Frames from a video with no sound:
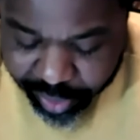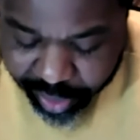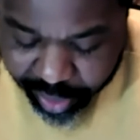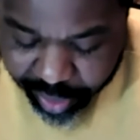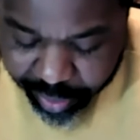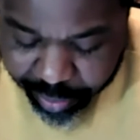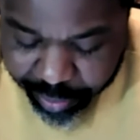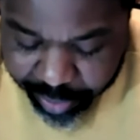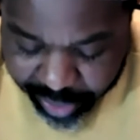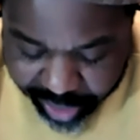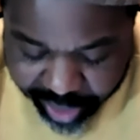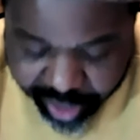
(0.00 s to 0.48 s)

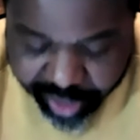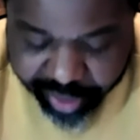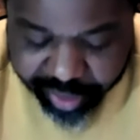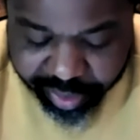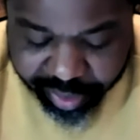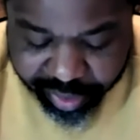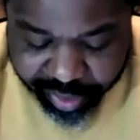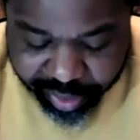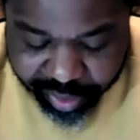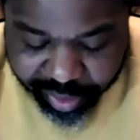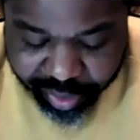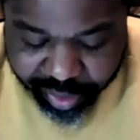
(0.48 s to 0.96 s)

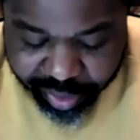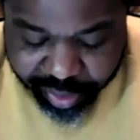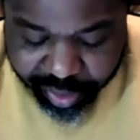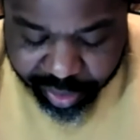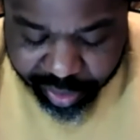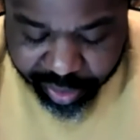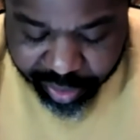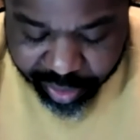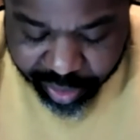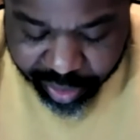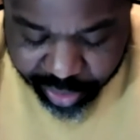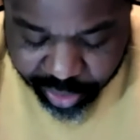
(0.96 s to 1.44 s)
because
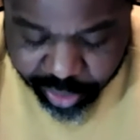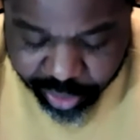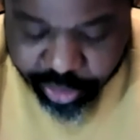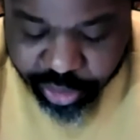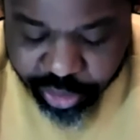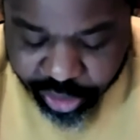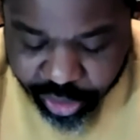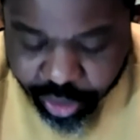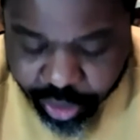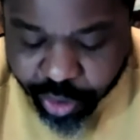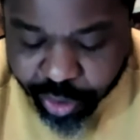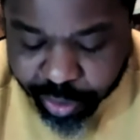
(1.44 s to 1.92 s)
the
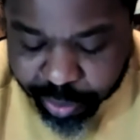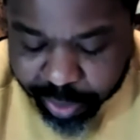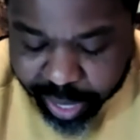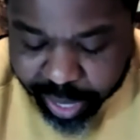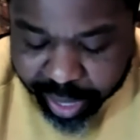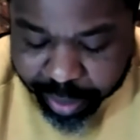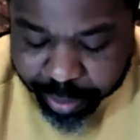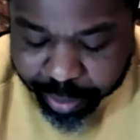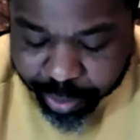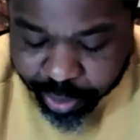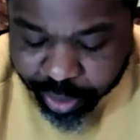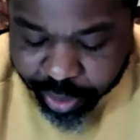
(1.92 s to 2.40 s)
13-year-old
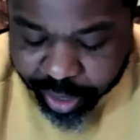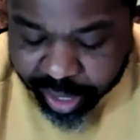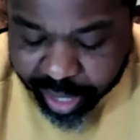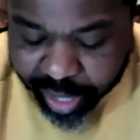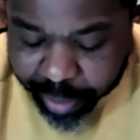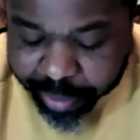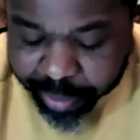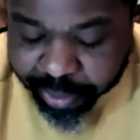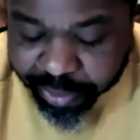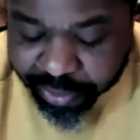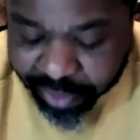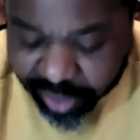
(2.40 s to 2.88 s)
Black boy
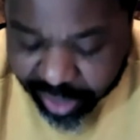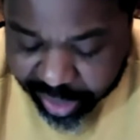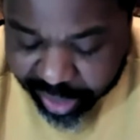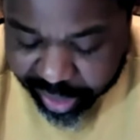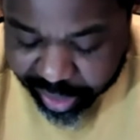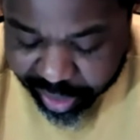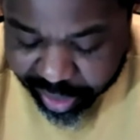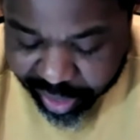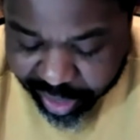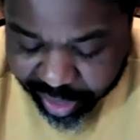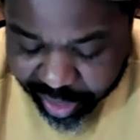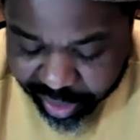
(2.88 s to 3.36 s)
kept feeling
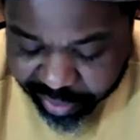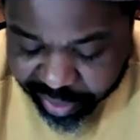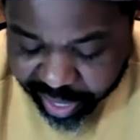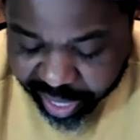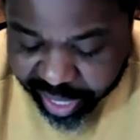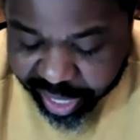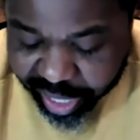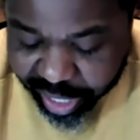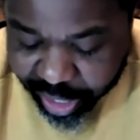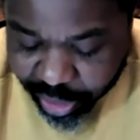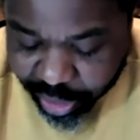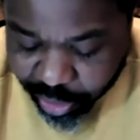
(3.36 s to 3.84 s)
things that
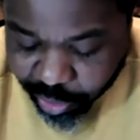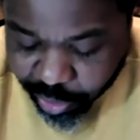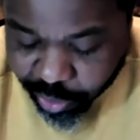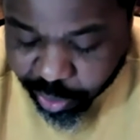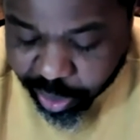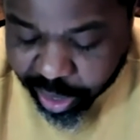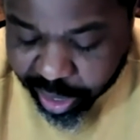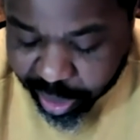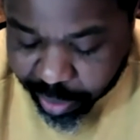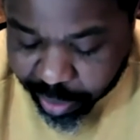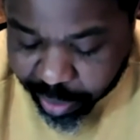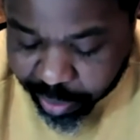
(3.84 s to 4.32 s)
he knew
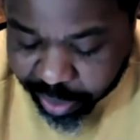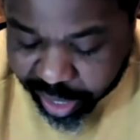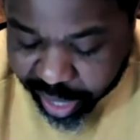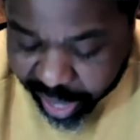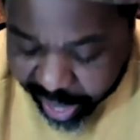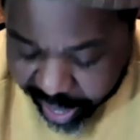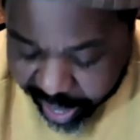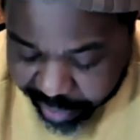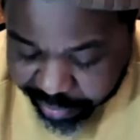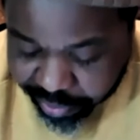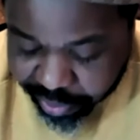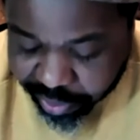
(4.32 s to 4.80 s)
he would
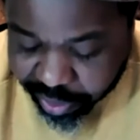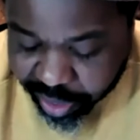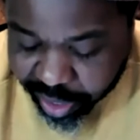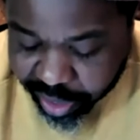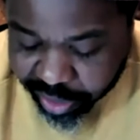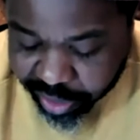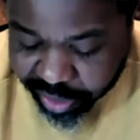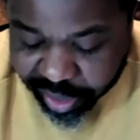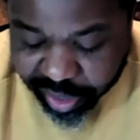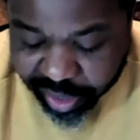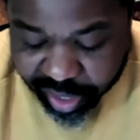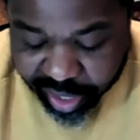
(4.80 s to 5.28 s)
have
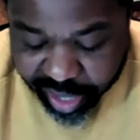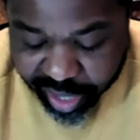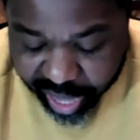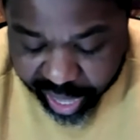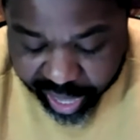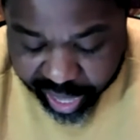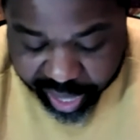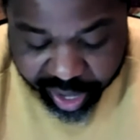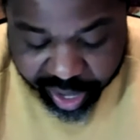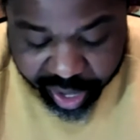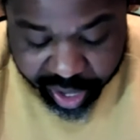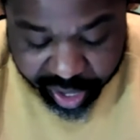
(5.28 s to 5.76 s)
to
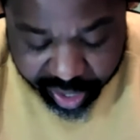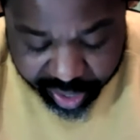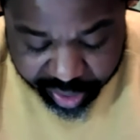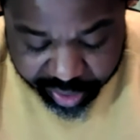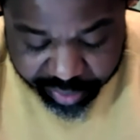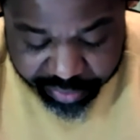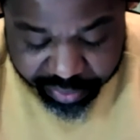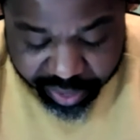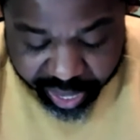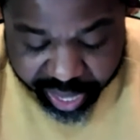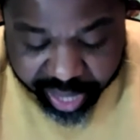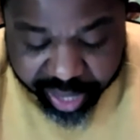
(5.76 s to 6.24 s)
deny
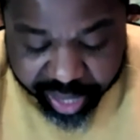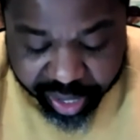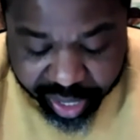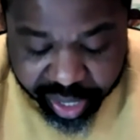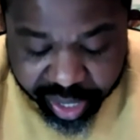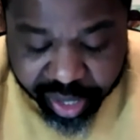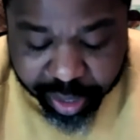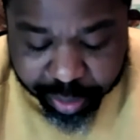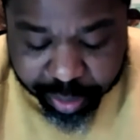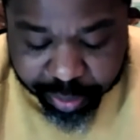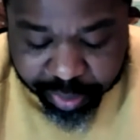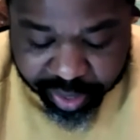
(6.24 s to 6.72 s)
of and in
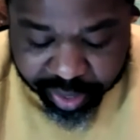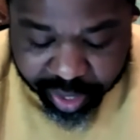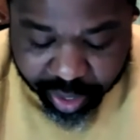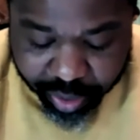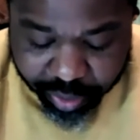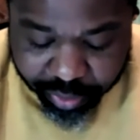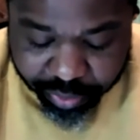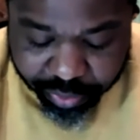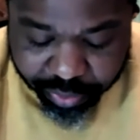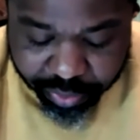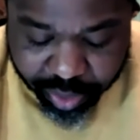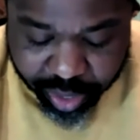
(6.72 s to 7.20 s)

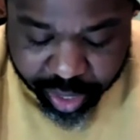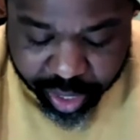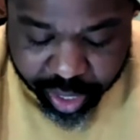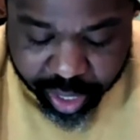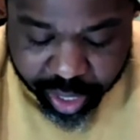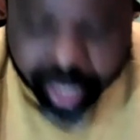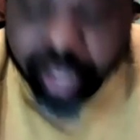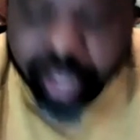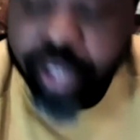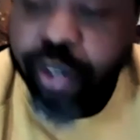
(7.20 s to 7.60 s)
himself in